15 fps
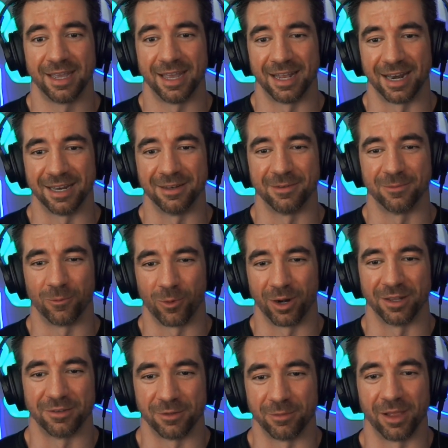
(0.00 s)
And I
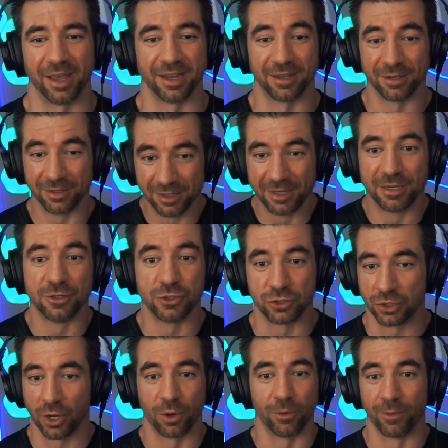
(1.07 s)
wanted to like
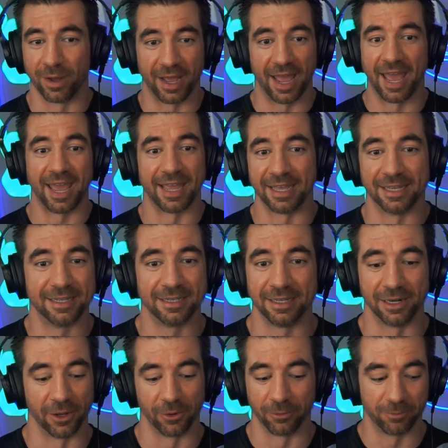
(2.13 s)
show, hey, you
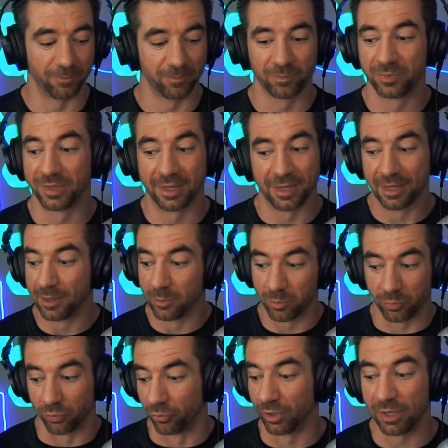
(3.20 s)
know,
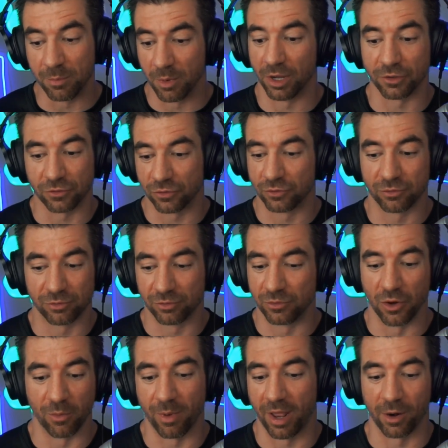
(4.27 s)
pretty much
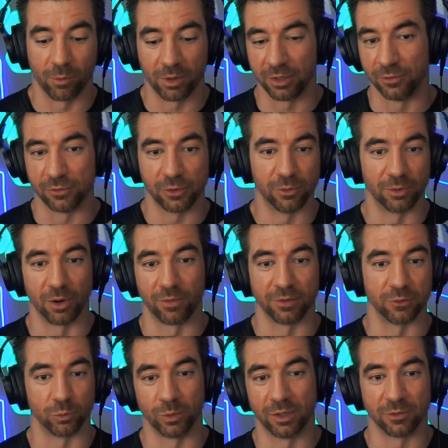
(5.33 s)
no matter what you do in all
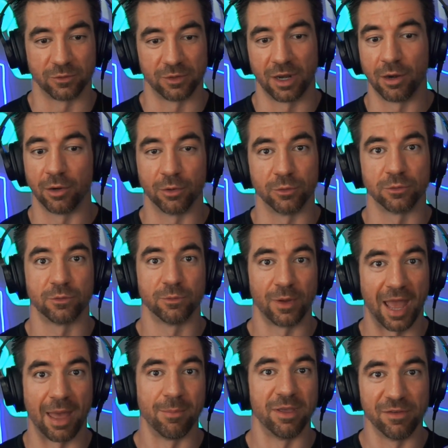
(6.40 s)
these weird scenarios,
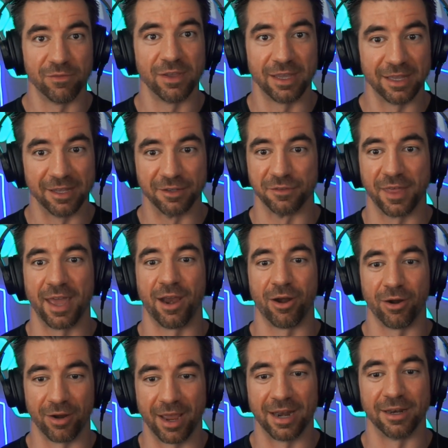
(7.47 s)
MEV is
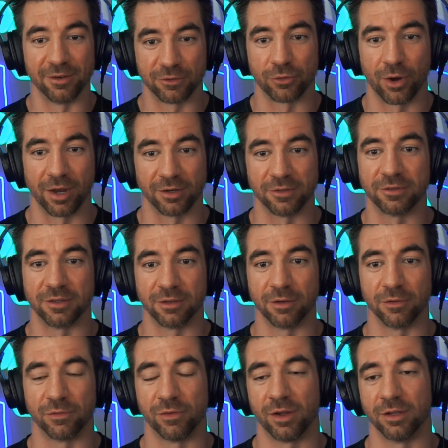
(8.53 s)
there and is trying to steal your
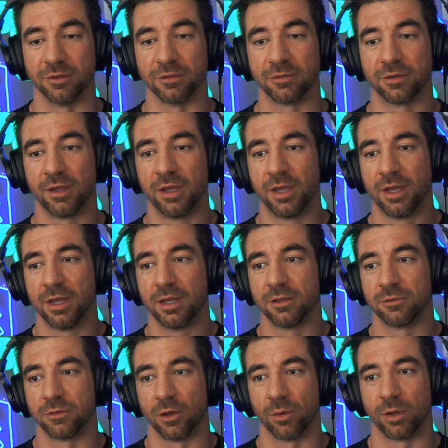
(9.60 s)
funds.
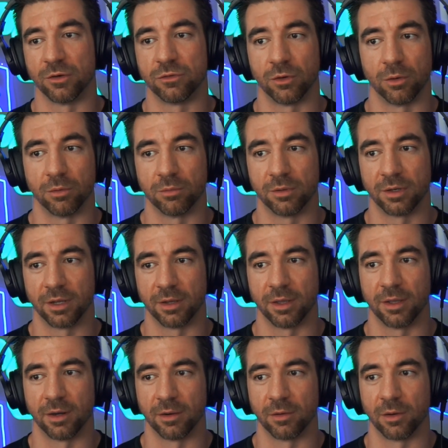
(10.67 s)
So I showed,
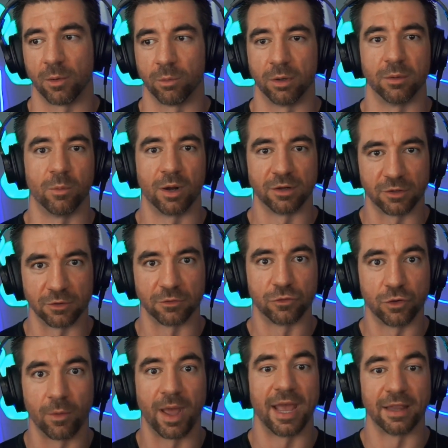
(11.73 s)
uh, I really wanted to
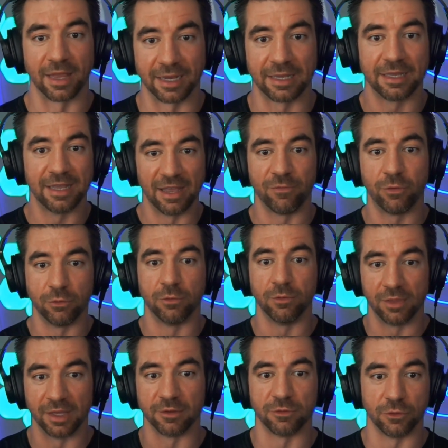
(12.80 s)
show, hey, like if you do
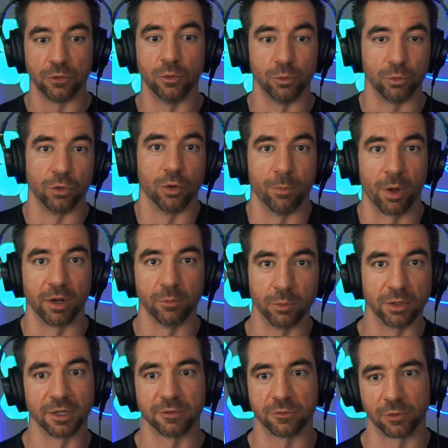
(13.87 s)
this, you your money will
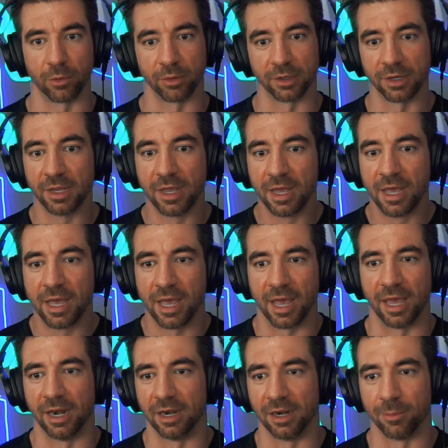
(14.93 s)
get stolen. I
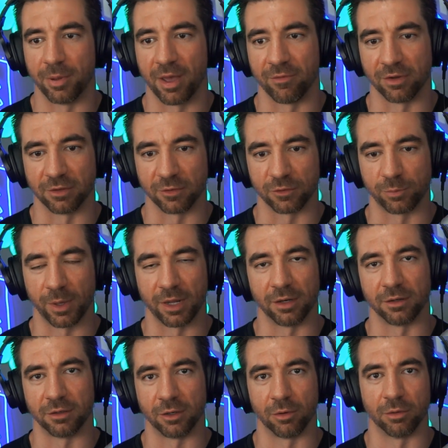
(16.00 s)
ended up having to
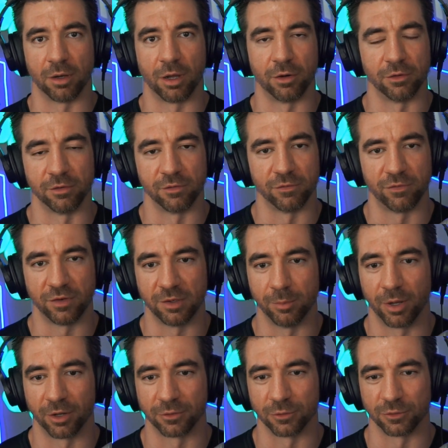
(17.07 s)
spend you know 150
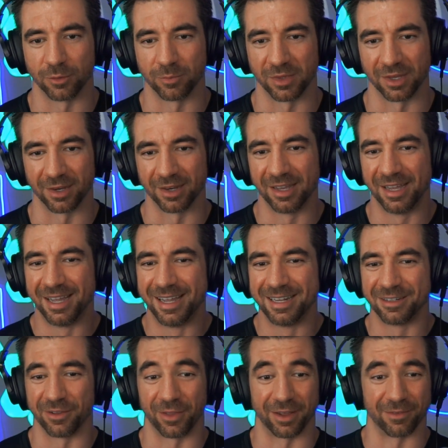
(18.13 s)
bucks or something
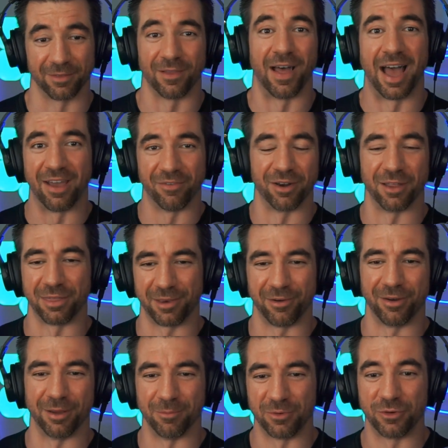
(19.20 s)
to like live on
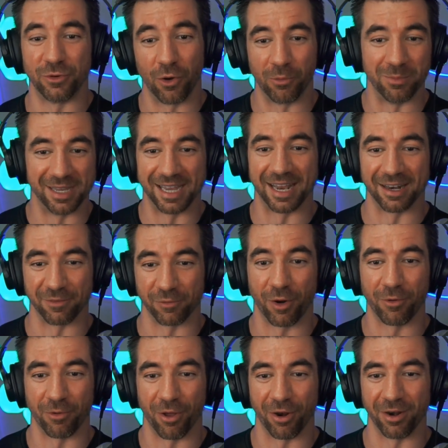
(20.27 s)
Ethereum show me getting
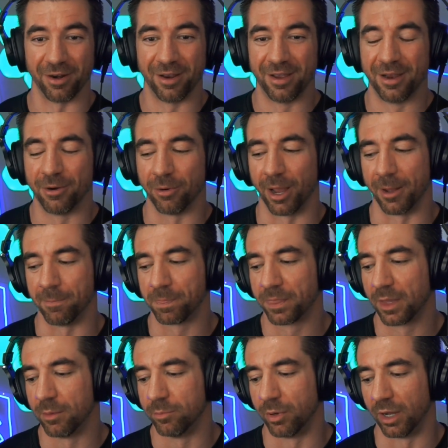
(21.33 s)
front run, right?
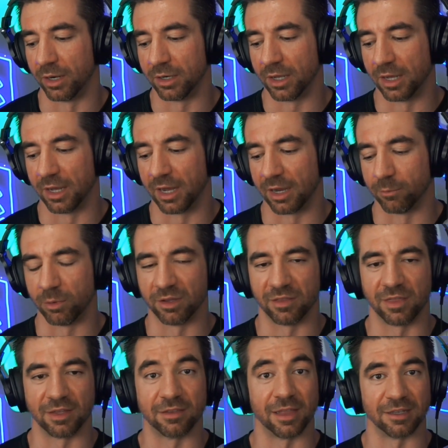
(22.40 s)
But uh, I really
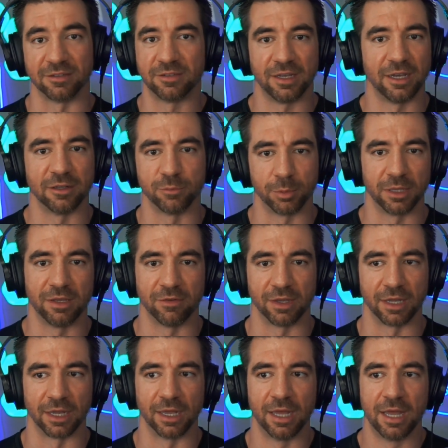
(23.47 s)
think like seeing is
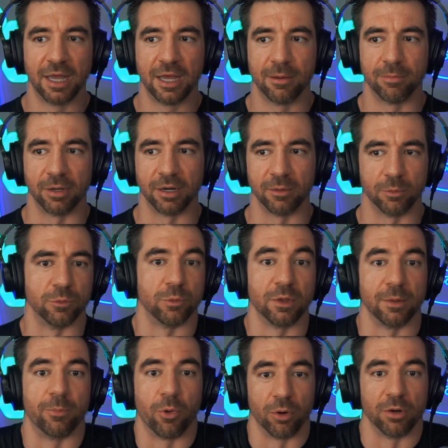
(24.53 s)
believing but it was really
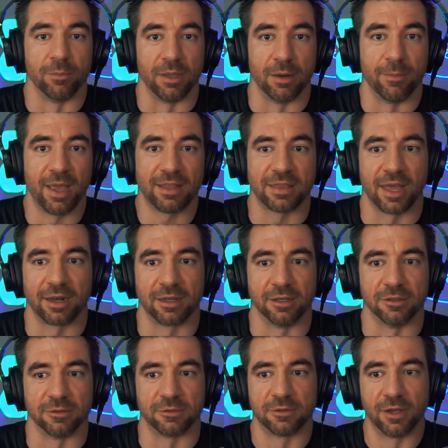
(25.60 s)
important to me to make that
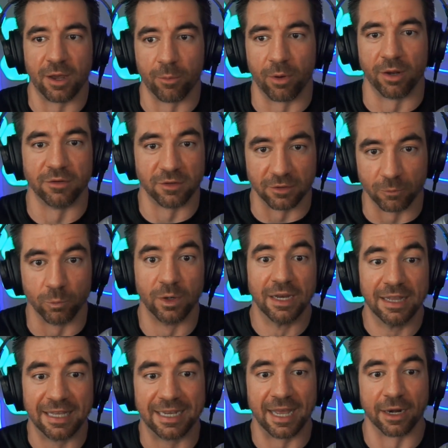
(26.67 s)
because I wanted to
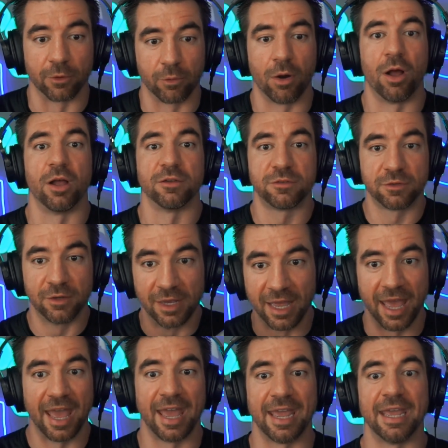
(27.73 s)
really get across,
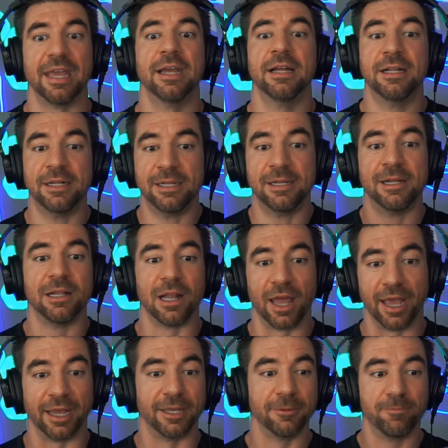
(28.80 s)
hey,
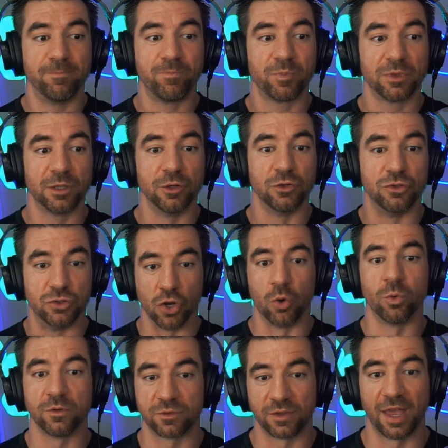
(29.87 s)
like,
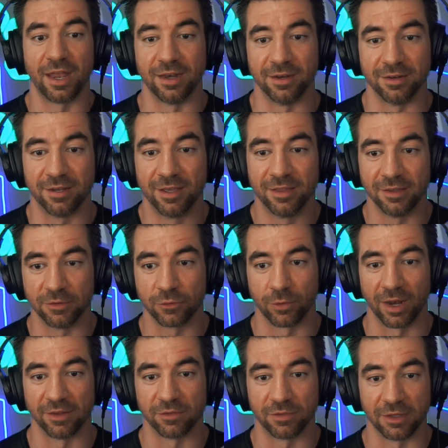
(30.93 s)
don't send these
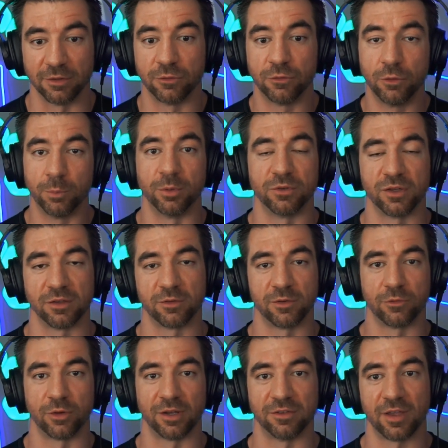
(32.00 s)
trans these super sensitive
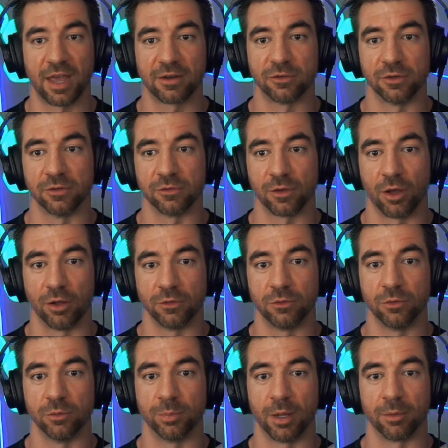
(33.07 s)
transactions
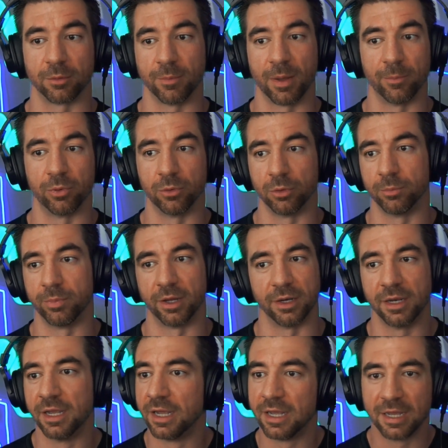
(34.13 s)
onto a public mempool. But
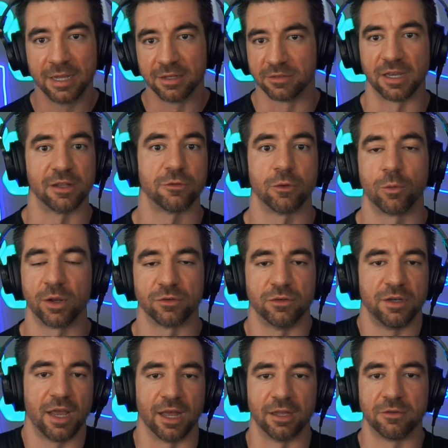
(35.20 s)
to answer your question,
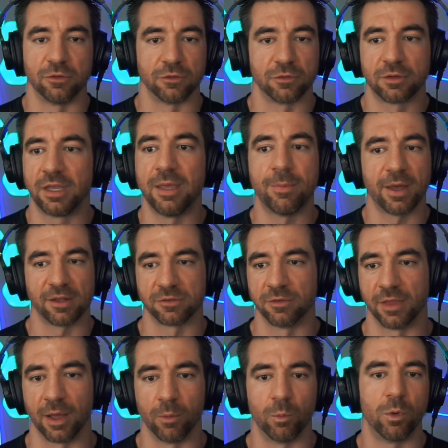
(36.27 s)
yeah, it's just keep asking
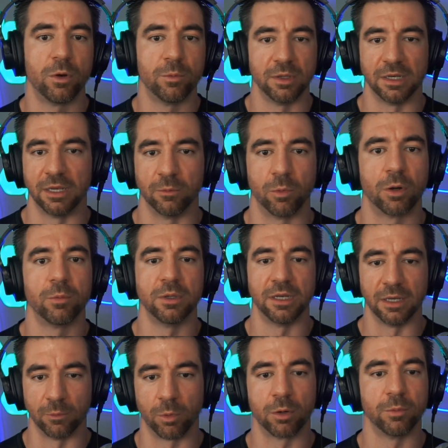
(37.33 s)
that. What do we need? What do we
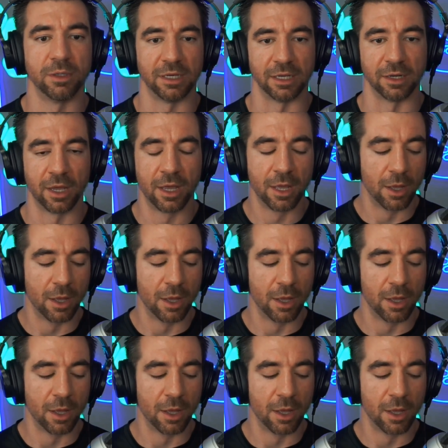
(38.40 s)
need? What do we need?